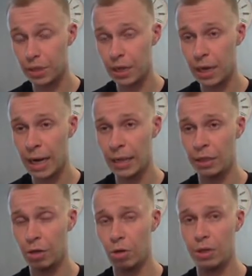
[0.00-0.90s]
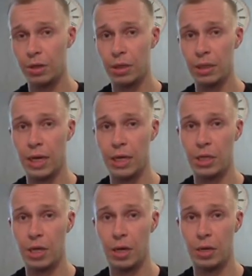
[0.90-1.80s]
And the only thing that
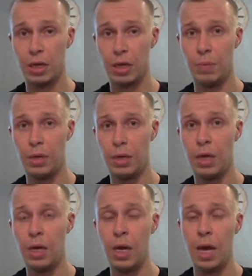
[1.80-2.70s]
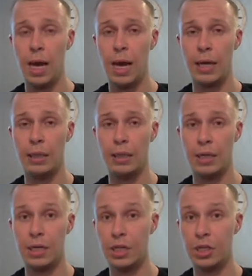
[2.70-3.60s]
is keeping the
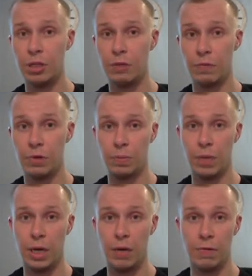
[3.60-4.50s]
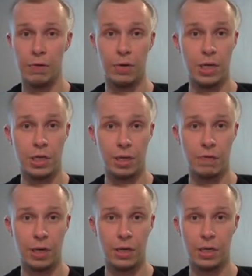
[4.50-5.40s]
distance for his
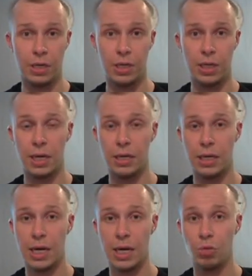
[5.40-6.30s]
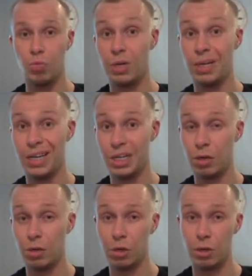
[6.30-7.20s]
advantage is that he has 1 less
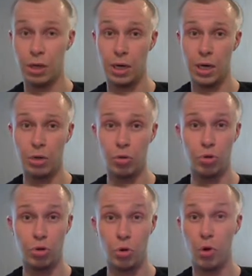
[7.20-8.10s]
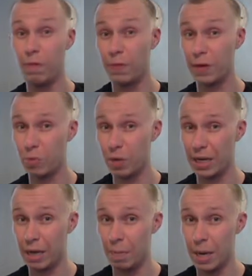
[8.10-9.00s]
loss than do. So hopefully we
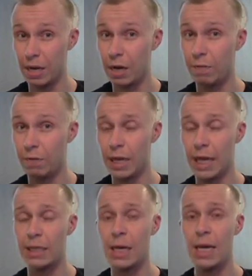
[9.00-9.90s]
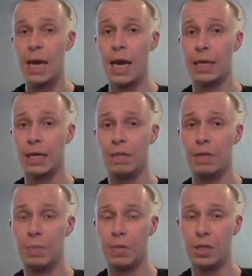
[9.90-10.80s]
can make up for that and give
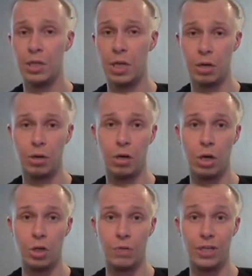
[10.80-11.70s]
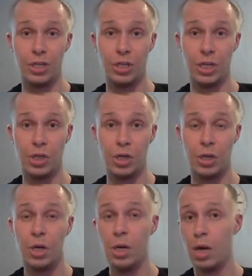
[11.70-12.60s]
him his 2nd loss of the season
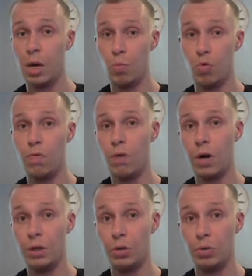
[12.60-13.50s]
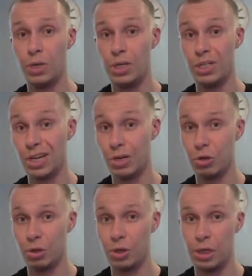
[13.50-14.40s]
and move on to the
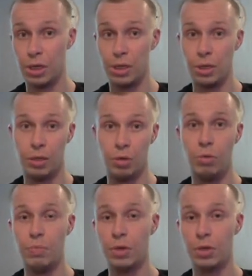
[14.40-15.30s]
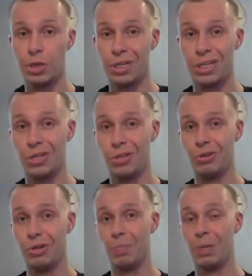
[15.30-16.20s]
2nd seed in the UBL Season
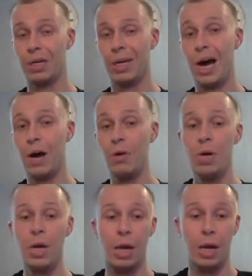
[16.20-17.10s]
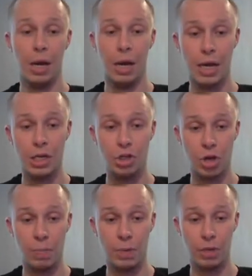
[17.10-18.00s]
3. But now let's
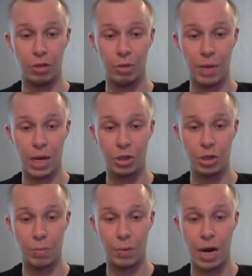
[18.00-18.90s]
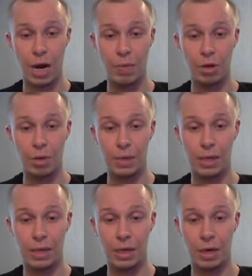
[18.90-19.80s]
jump into the matchup. I'm gonna be
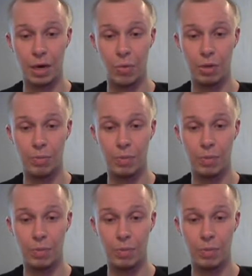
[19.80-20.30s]
leading up with my